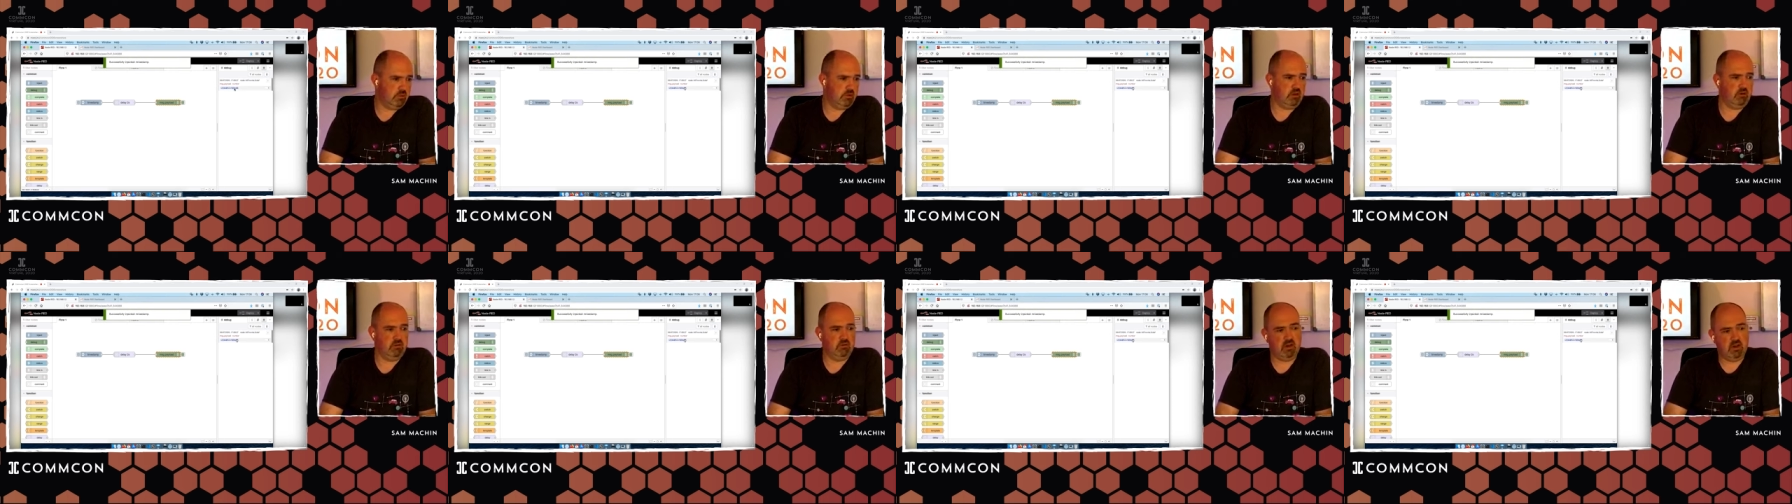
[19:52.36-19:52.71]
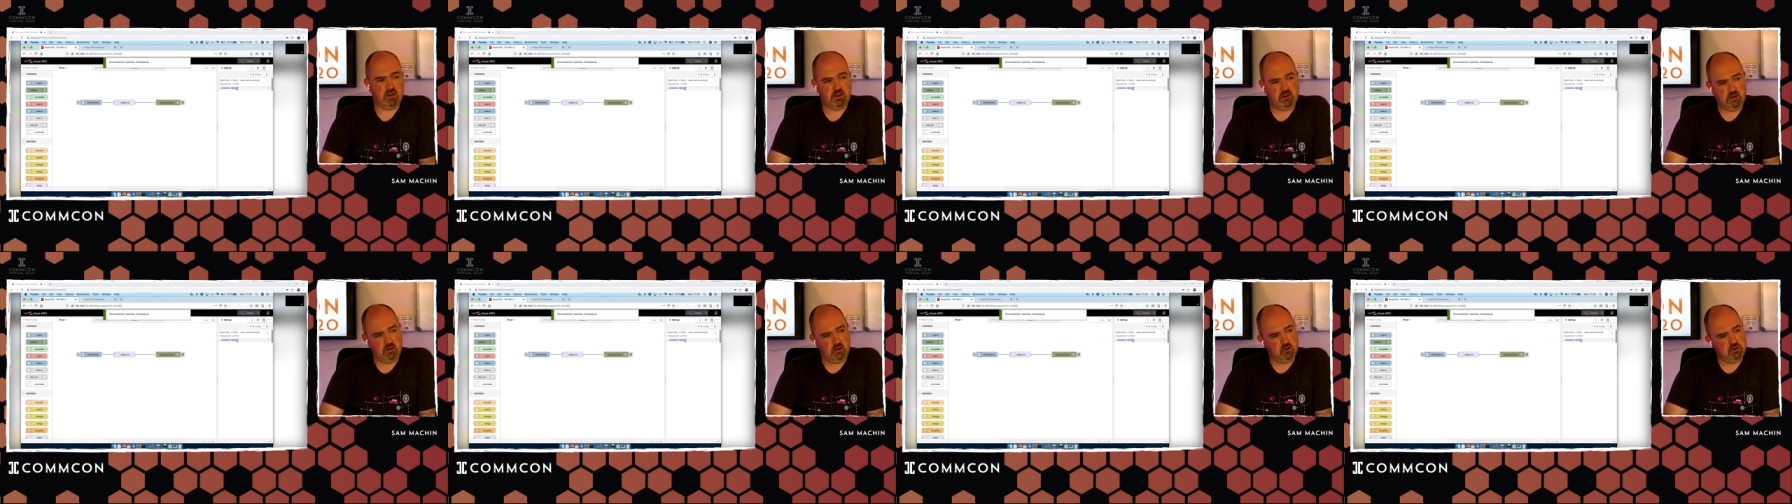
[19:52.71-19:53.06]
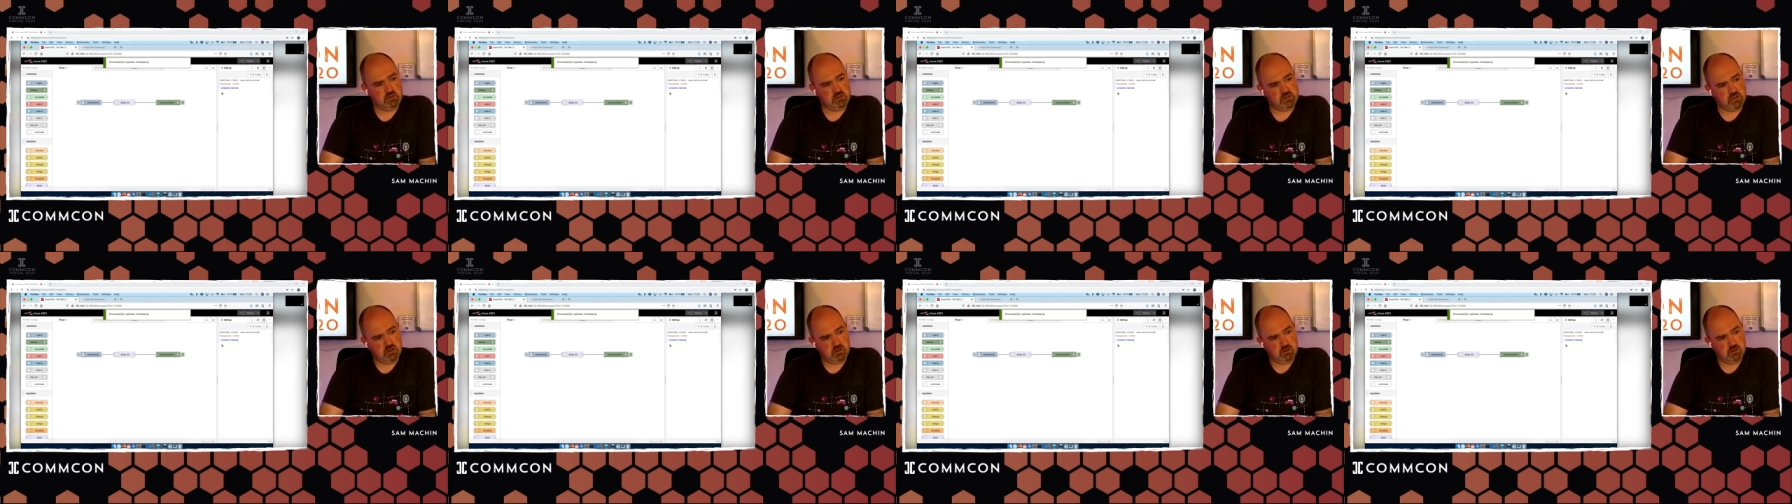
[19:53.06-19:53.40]
there we go, and it
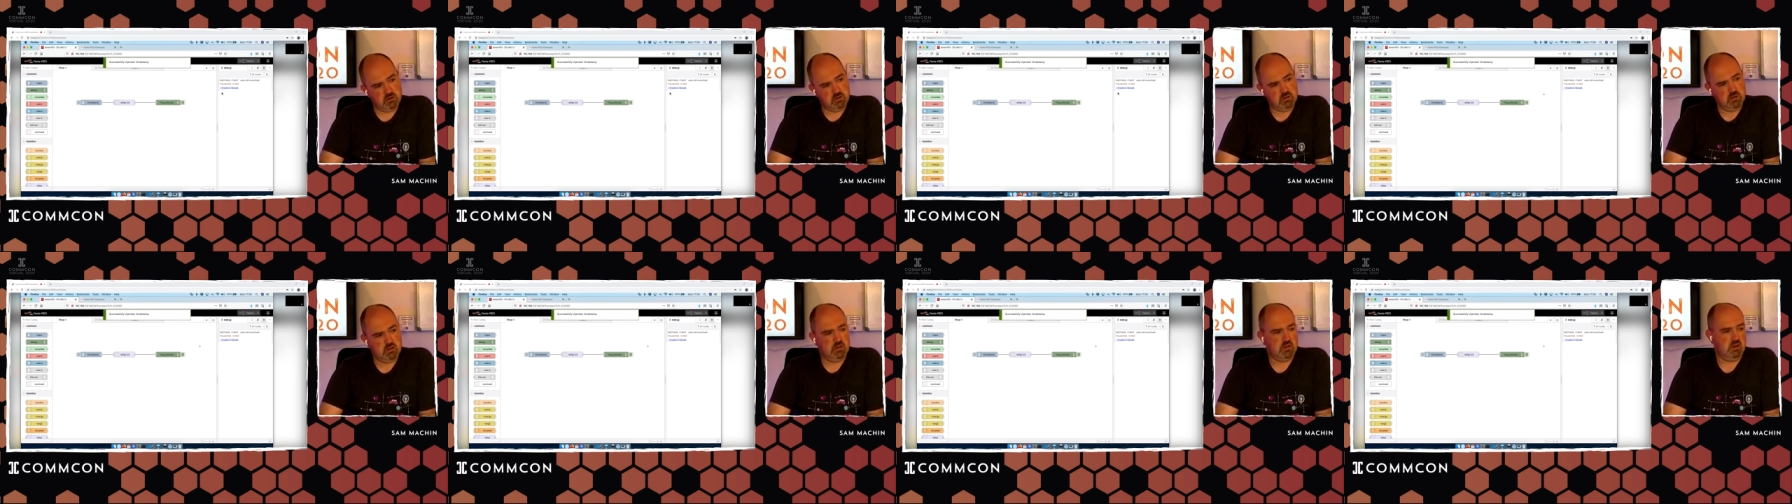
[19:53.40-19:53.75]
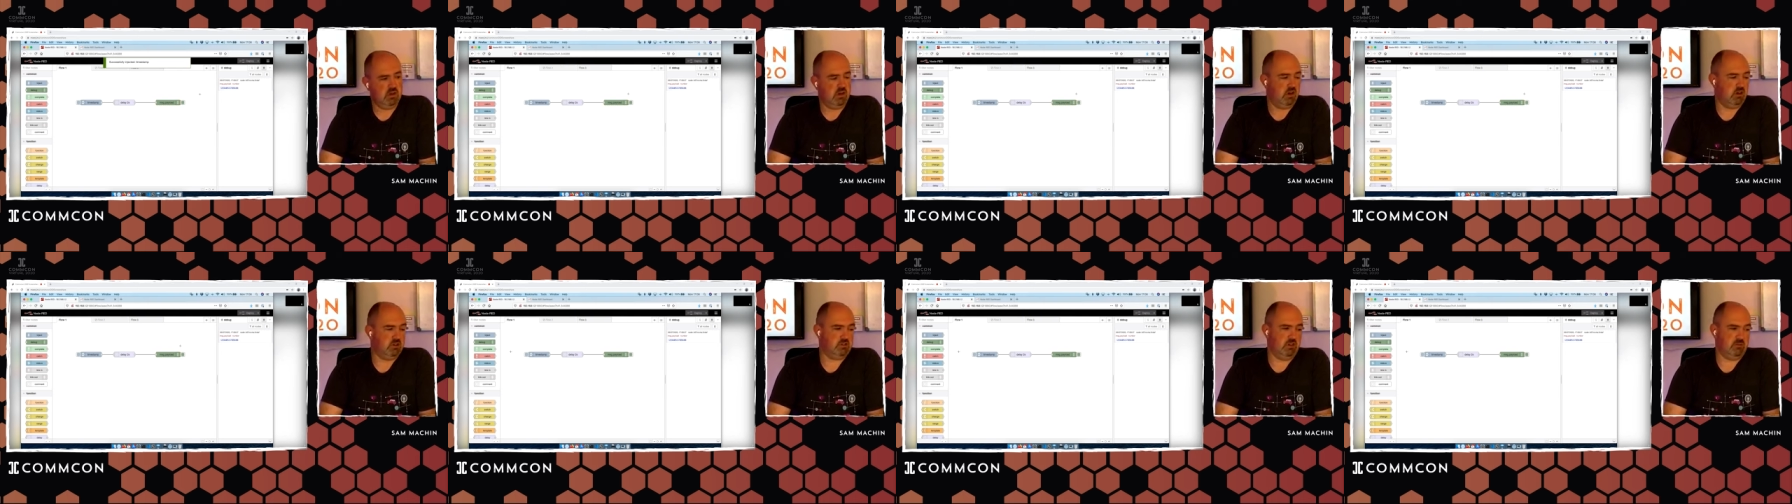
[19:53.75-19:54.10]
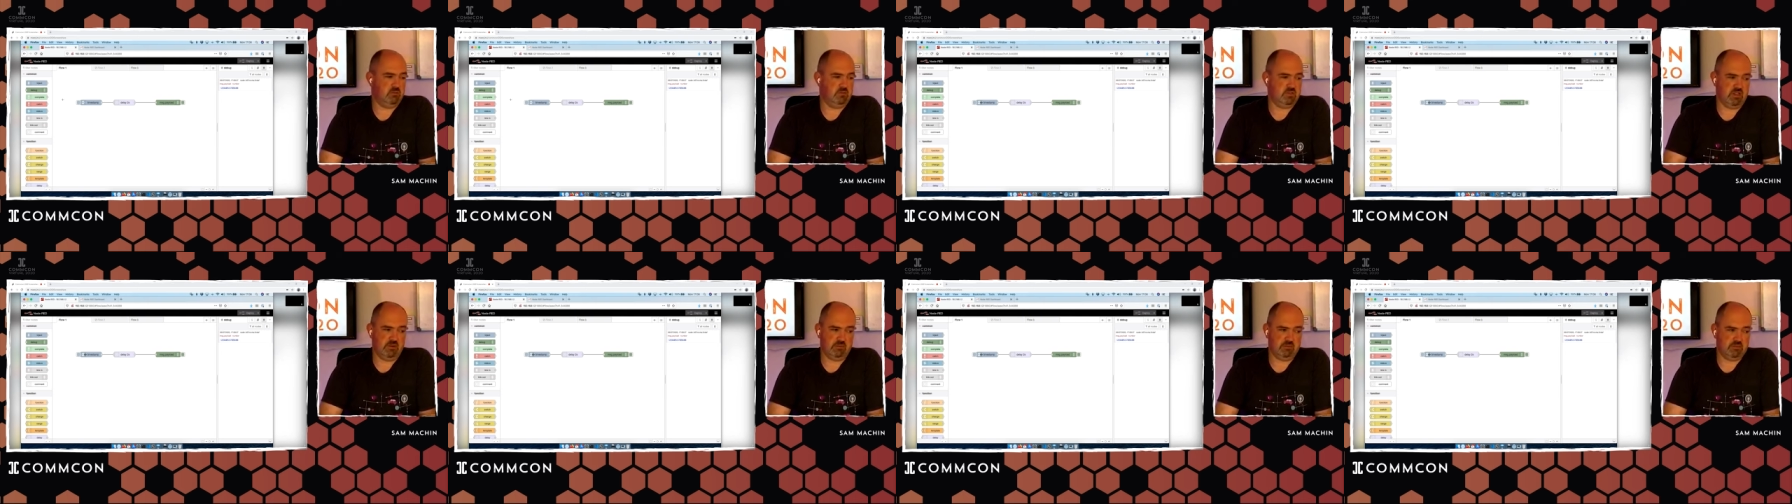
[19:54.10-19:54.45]
logs our our
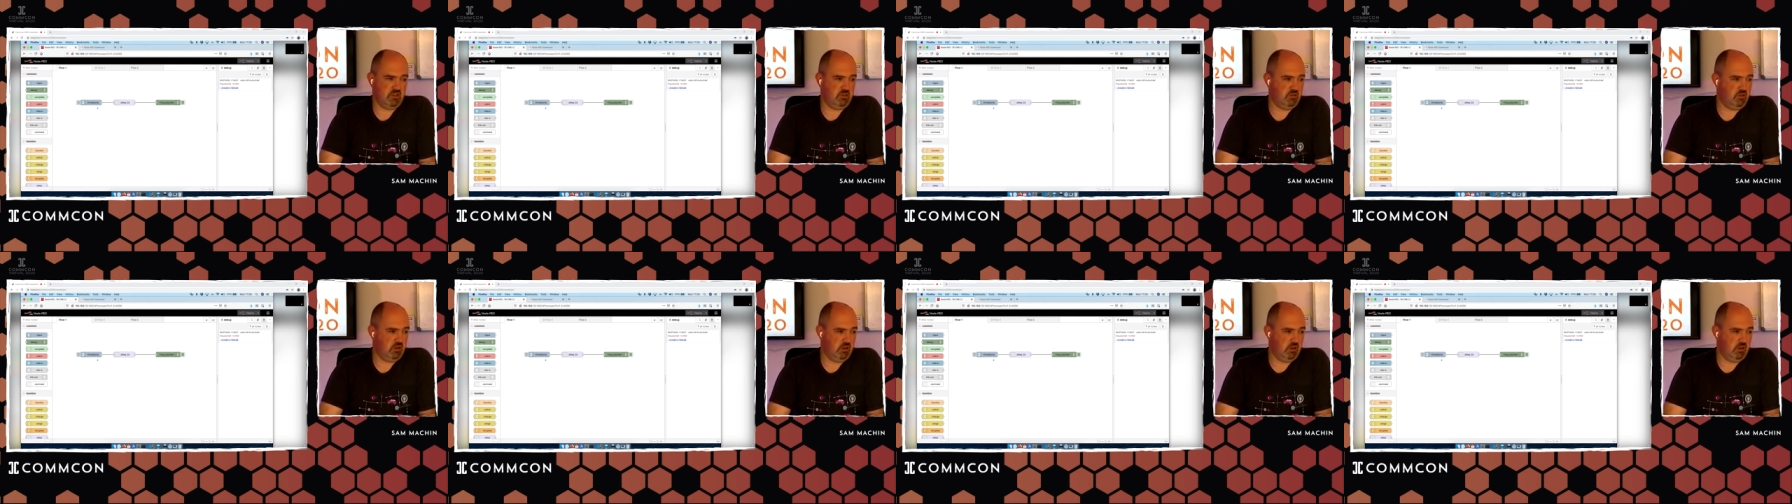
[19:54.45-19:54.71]
timestamp.